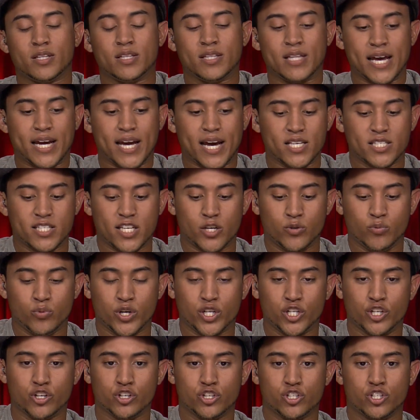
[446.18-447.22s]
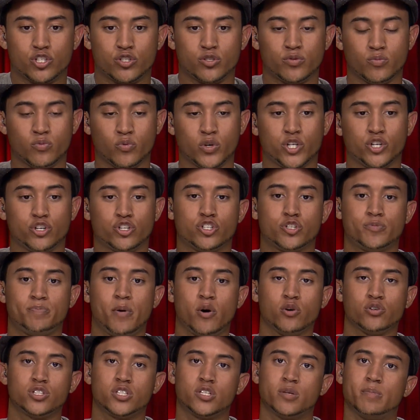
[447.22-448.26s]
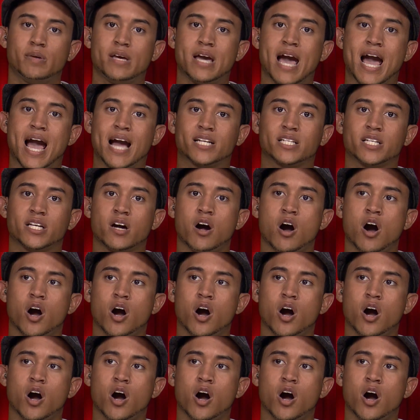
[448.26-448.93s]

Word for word: like I said, when you're when you're supposed to be acting